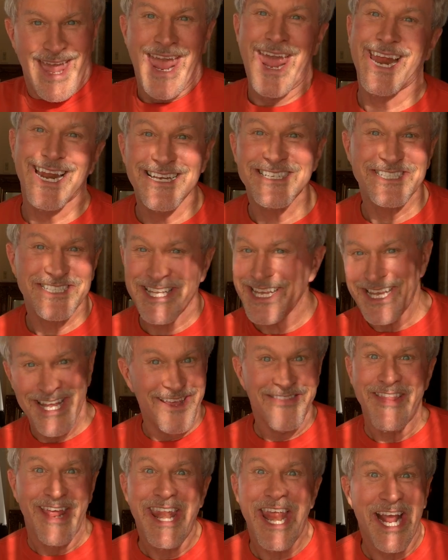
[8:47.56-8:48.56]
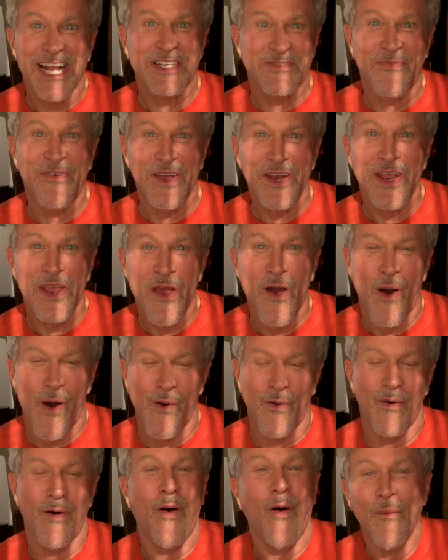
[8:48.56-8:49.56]
And I'll see you in the next
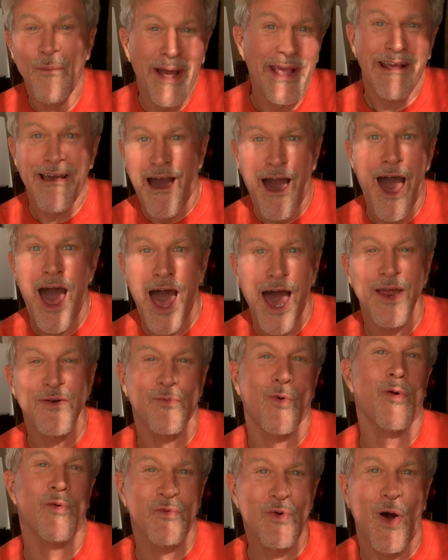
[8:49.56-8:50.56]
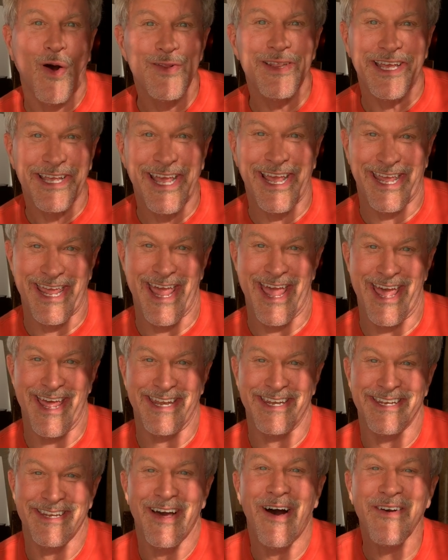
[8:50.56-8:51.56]
video. Oh my God, we're rolling
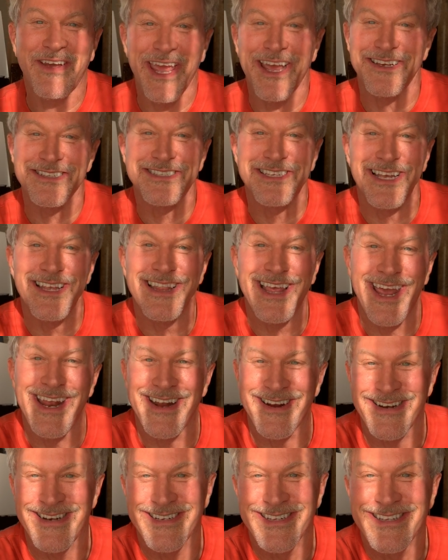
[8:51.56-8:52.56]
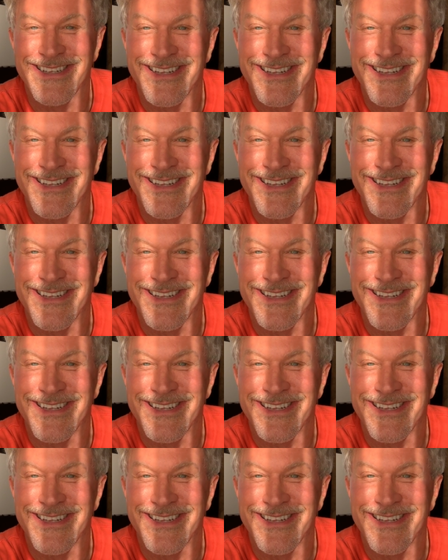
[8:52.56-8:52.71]
again. Okay, I'll see you later.